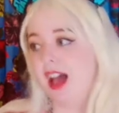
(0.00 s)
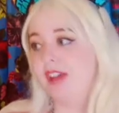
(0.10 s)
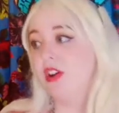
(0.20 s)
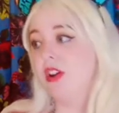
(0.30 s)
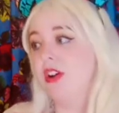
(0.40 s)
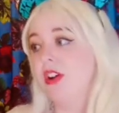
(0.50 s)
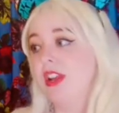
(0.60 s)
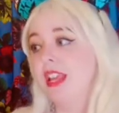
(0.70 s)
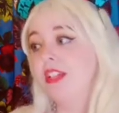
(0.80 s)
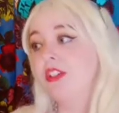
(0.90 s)
I've
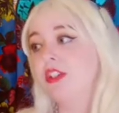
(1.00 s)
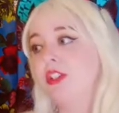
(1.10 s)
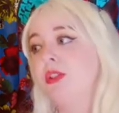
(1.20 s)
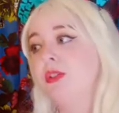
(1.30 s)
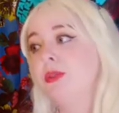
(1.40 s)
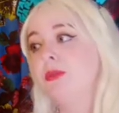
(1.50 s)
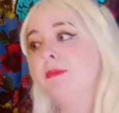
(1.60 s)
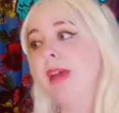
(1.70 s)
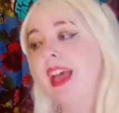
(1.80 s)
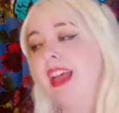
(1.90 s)
heard it
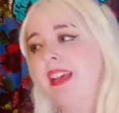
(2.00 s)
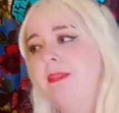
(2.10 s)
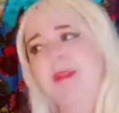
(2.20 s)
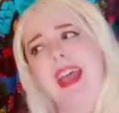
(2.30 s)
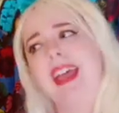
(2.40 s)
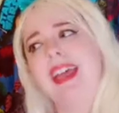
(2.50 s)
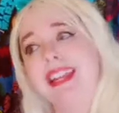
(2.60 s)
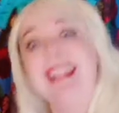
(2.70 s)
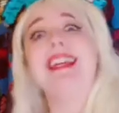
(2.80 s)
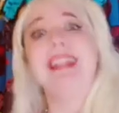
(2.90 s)
too
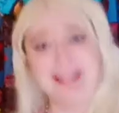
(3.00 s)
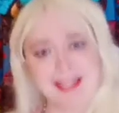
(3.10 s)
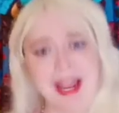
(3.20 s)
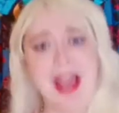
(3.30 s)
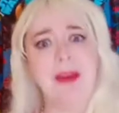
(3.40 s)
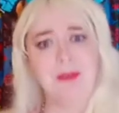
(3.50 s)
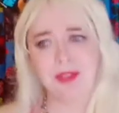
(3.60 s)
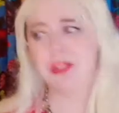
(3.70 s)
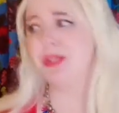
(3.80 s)
many times